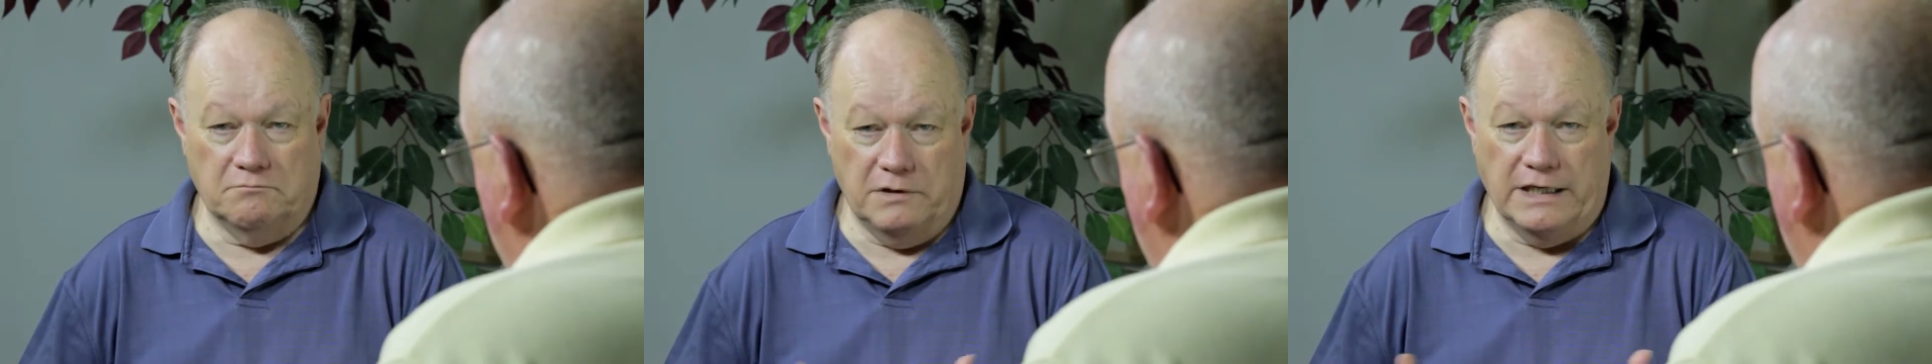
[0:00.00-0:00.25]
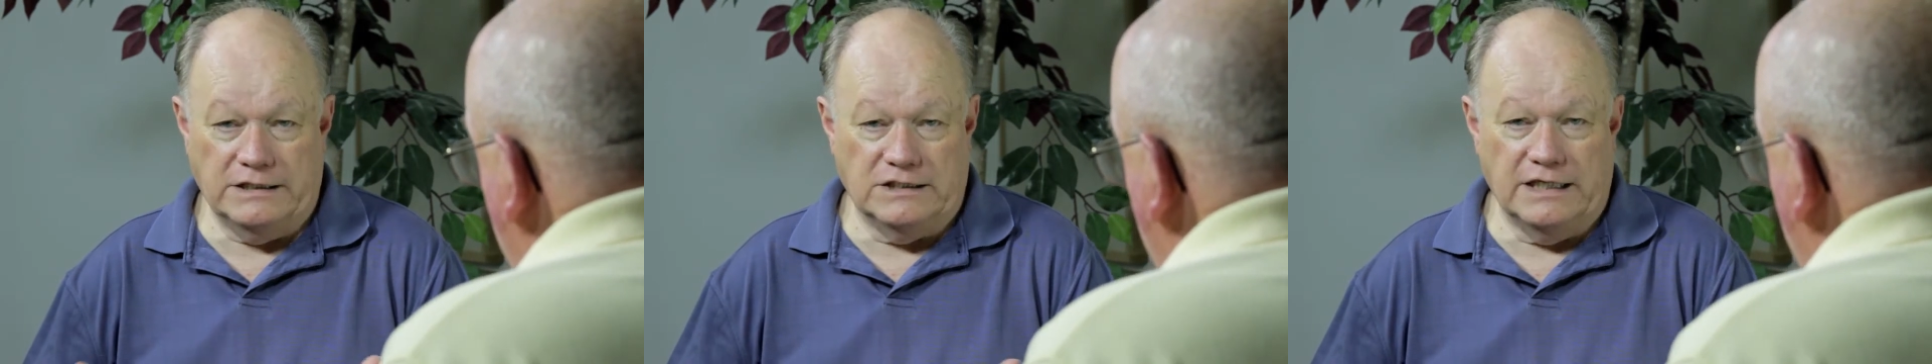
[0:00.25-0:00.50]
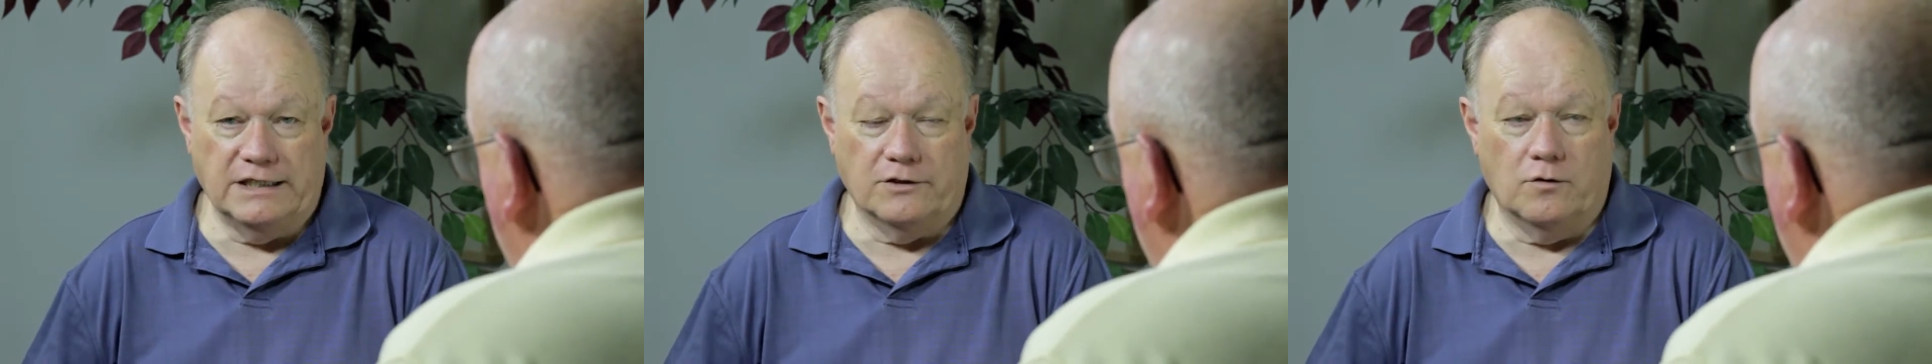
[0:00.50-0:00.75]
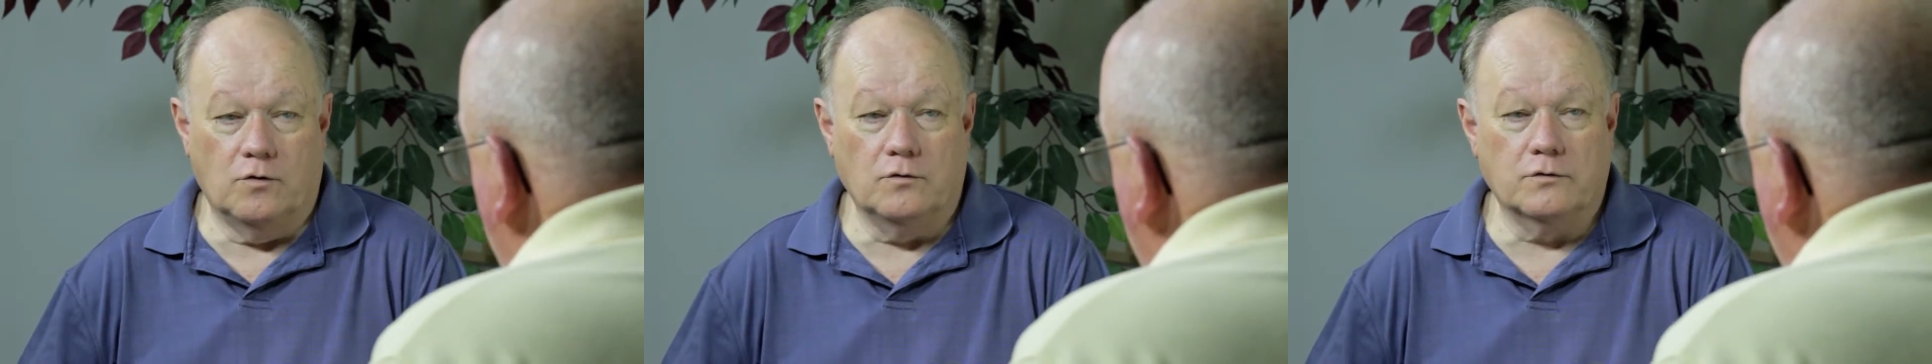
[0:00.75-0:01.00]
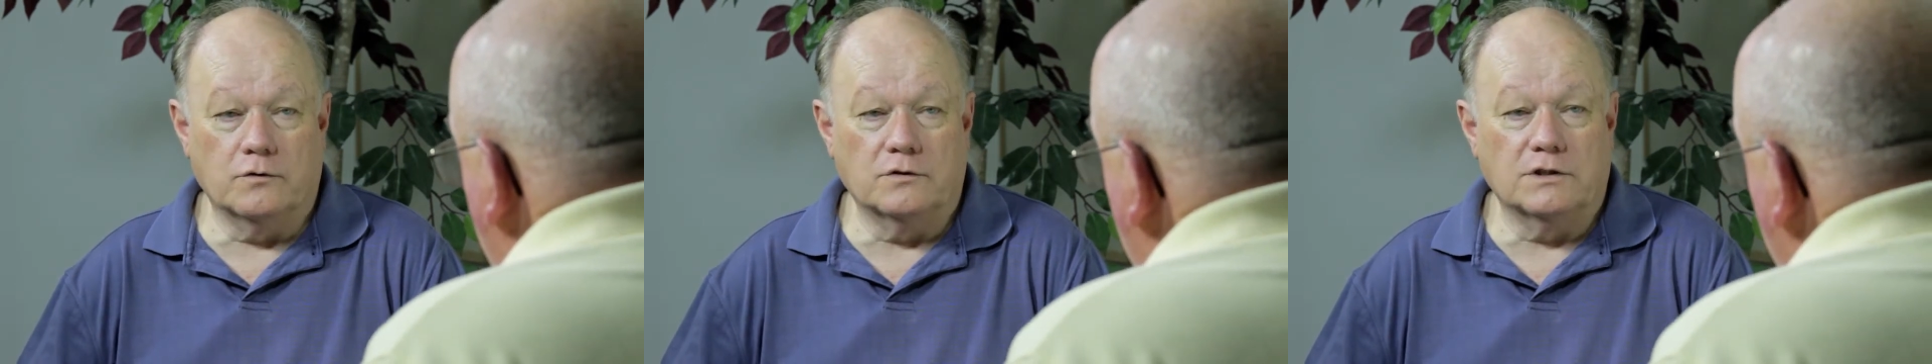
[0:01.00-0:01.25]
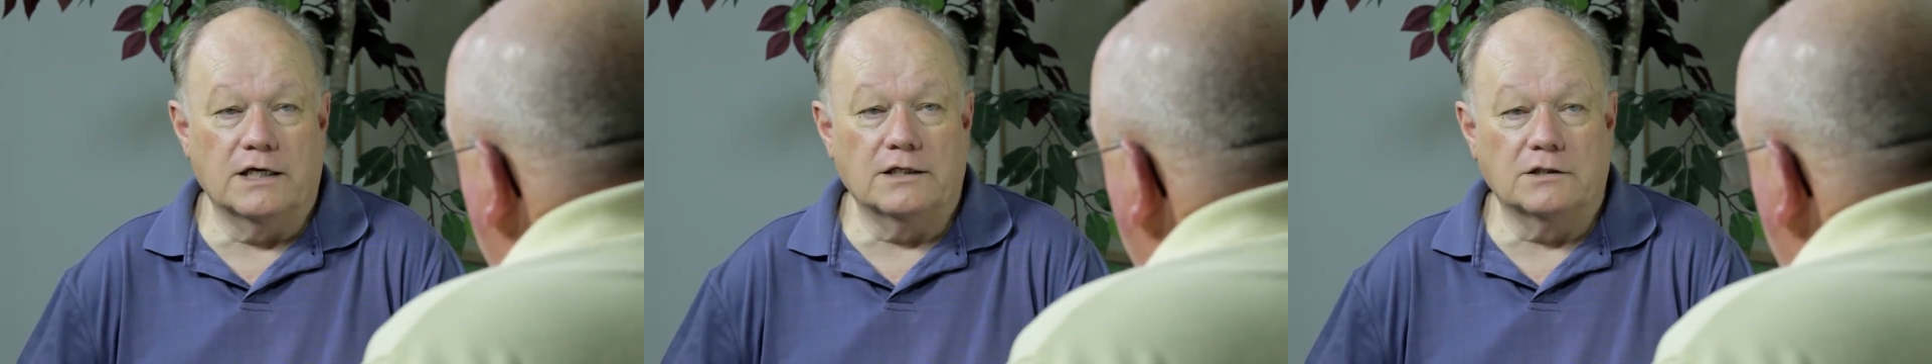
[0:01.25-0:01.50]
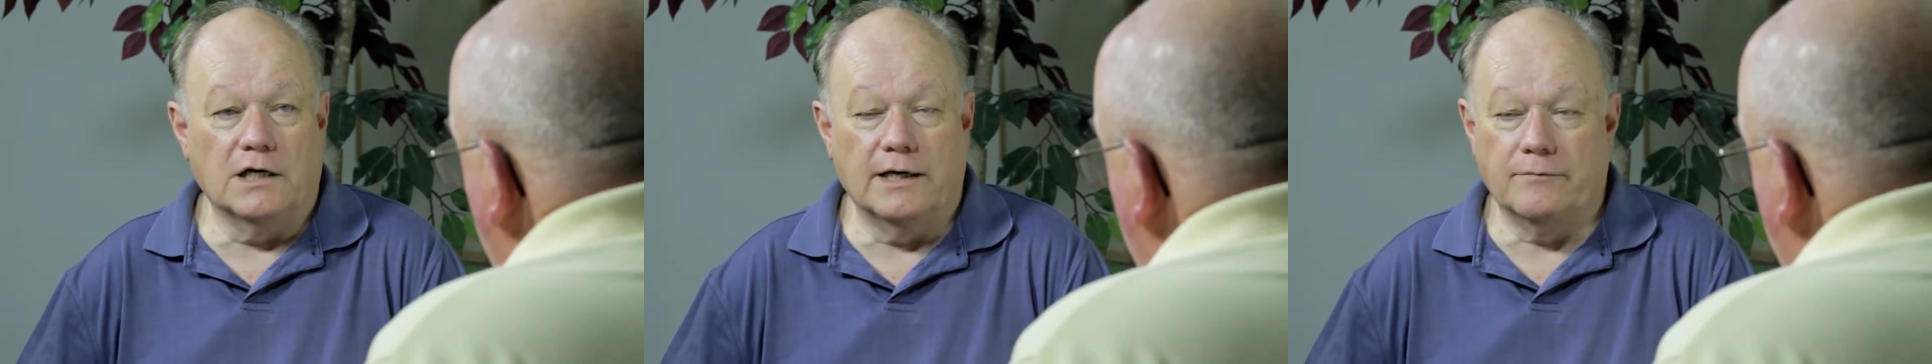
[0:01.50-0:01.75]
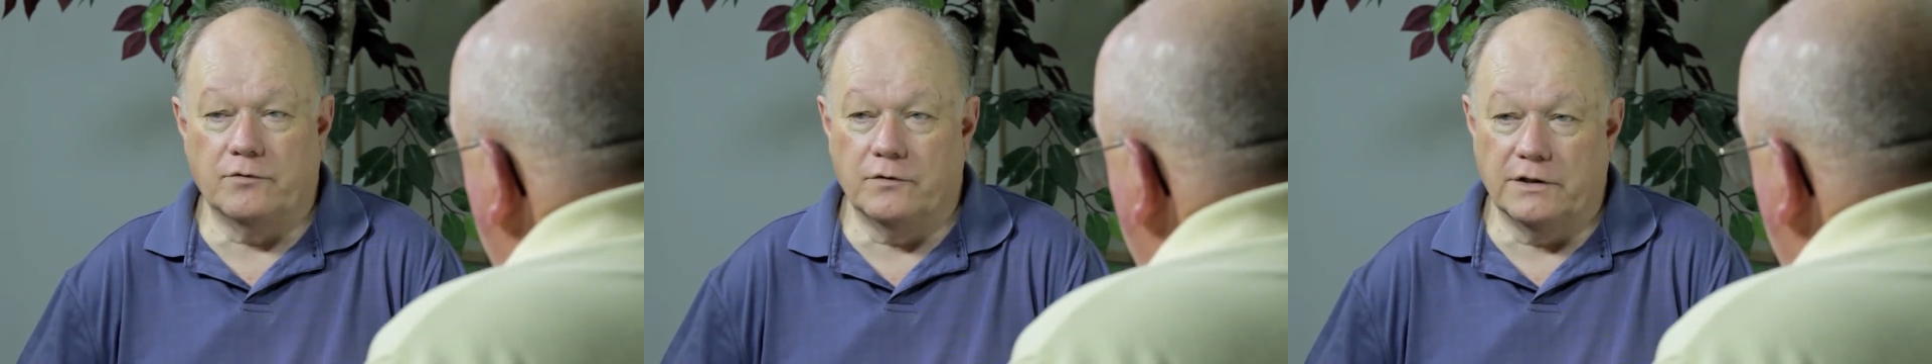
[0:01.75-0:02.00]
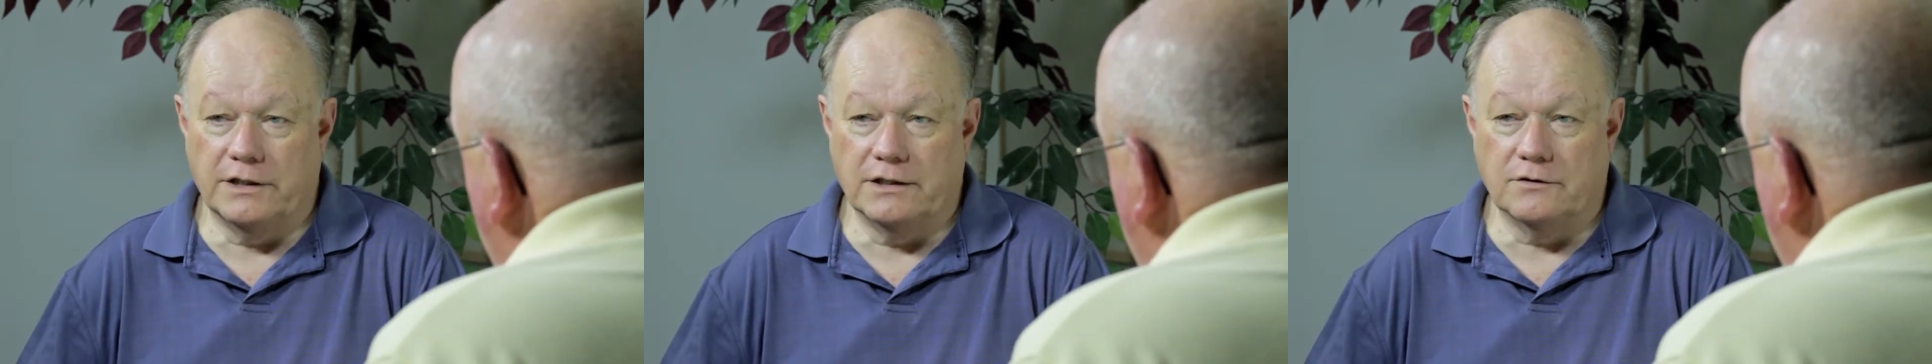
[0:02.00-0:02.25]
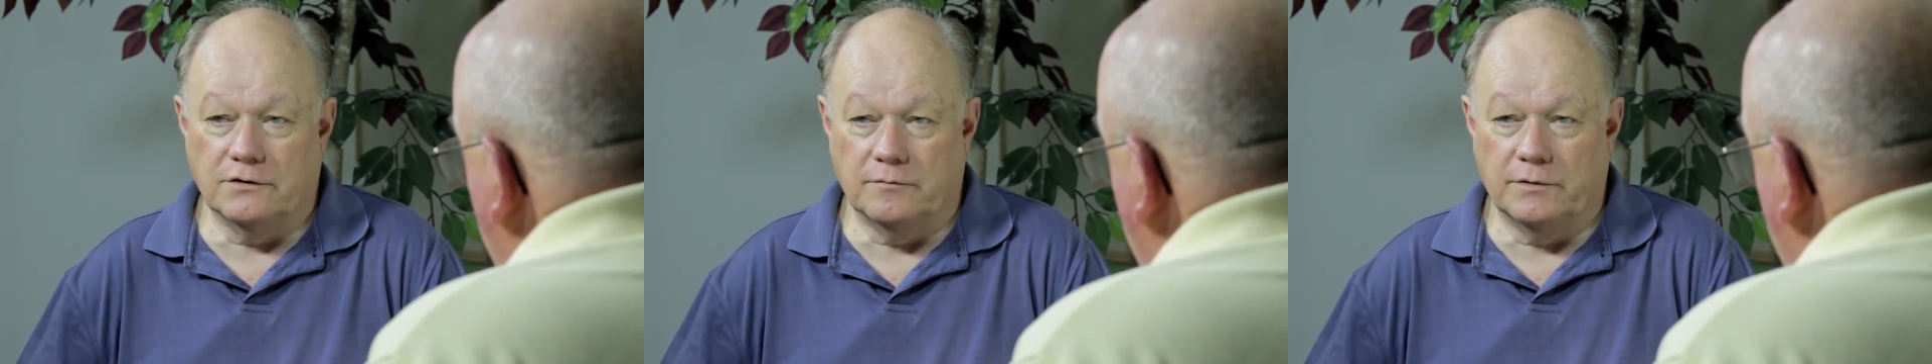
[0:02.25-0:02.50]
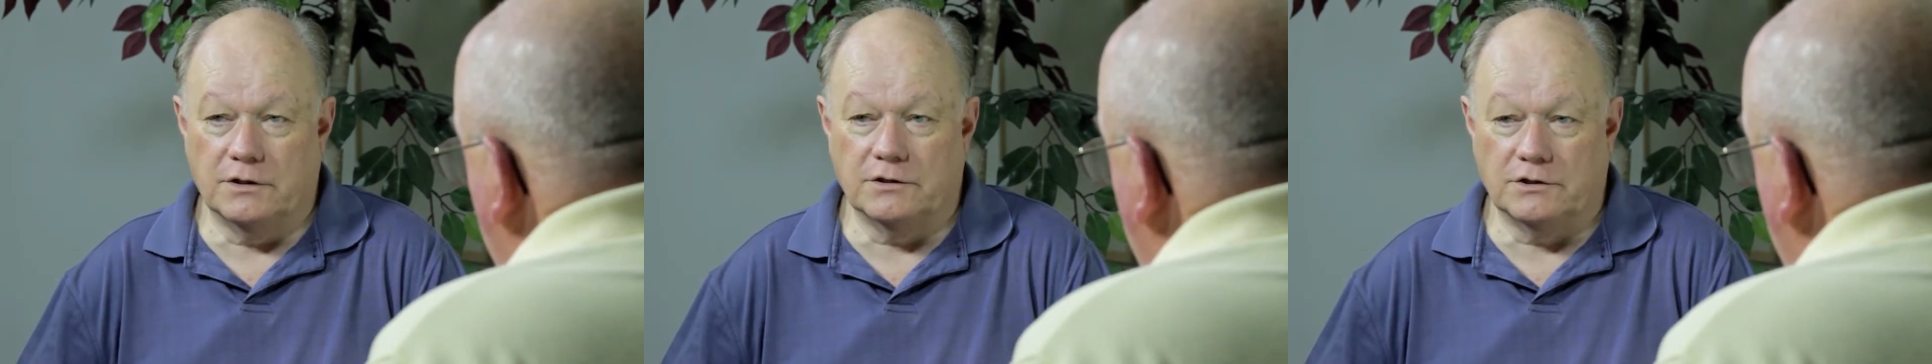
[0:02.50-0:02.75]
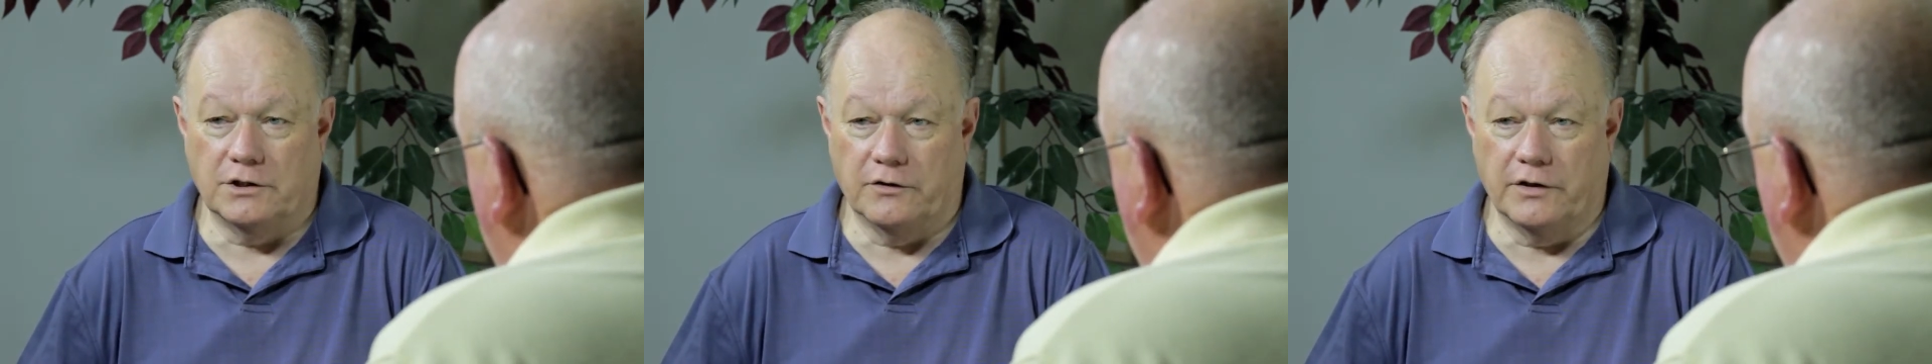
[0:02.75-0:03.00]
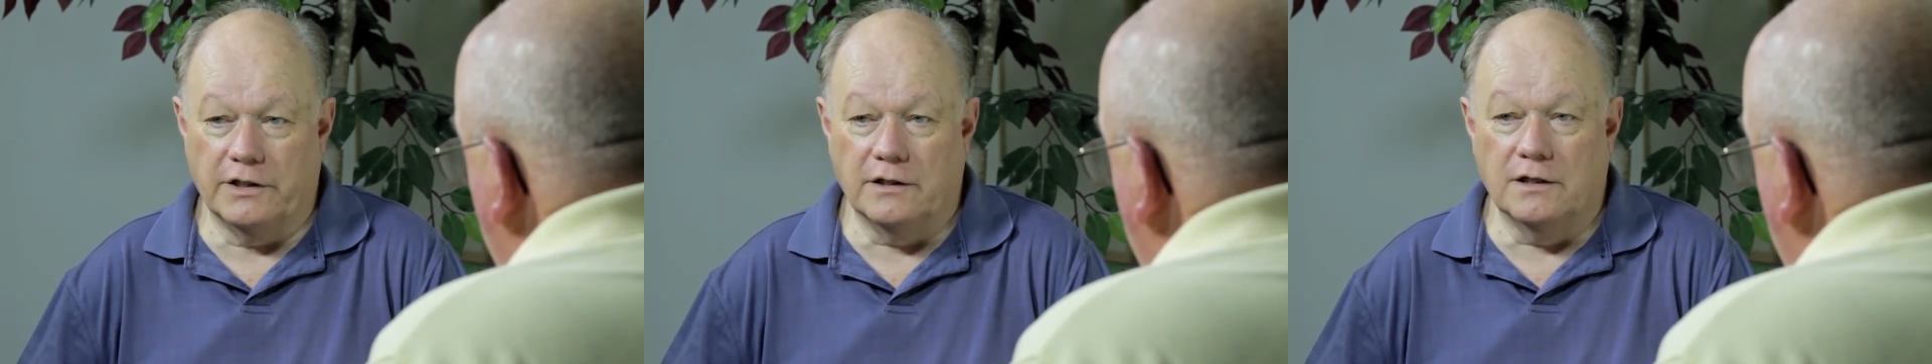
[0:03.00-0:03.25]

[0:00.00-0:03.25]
18 and older at that time, going into the military,